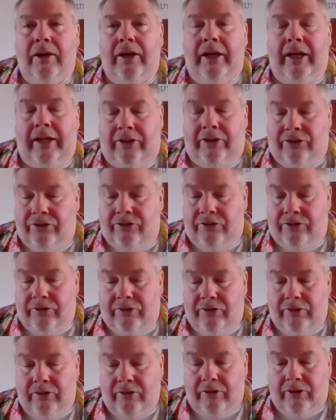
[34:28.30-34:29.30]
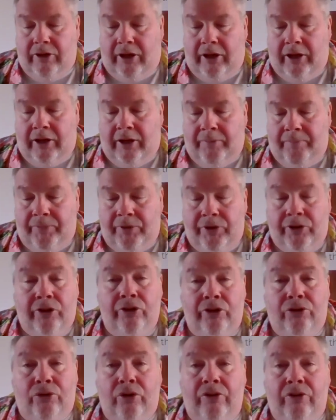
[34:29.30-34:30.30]
it's
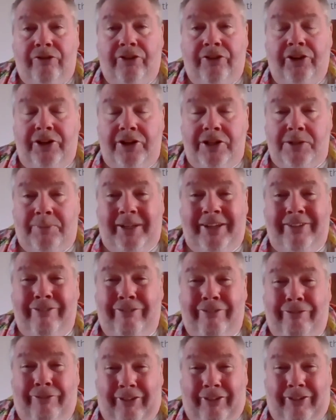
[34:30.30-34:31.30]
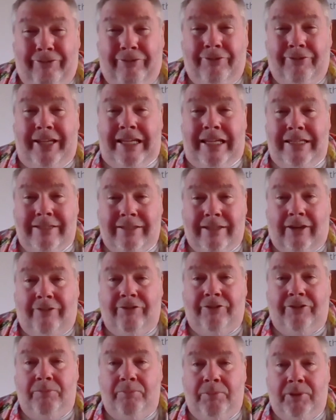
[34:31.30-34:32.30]
usual for it to be
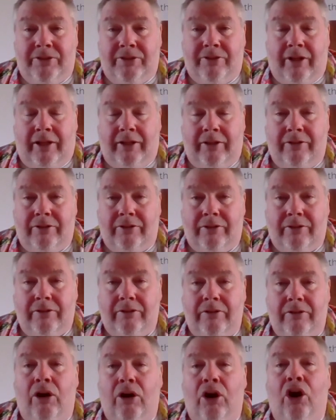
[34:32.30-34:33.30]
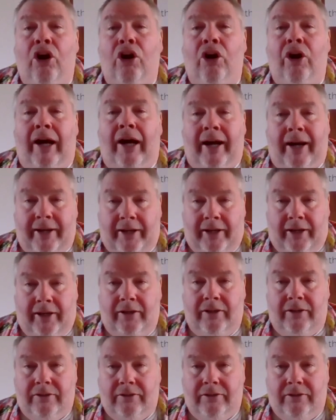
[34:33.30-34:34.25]
57% or higher.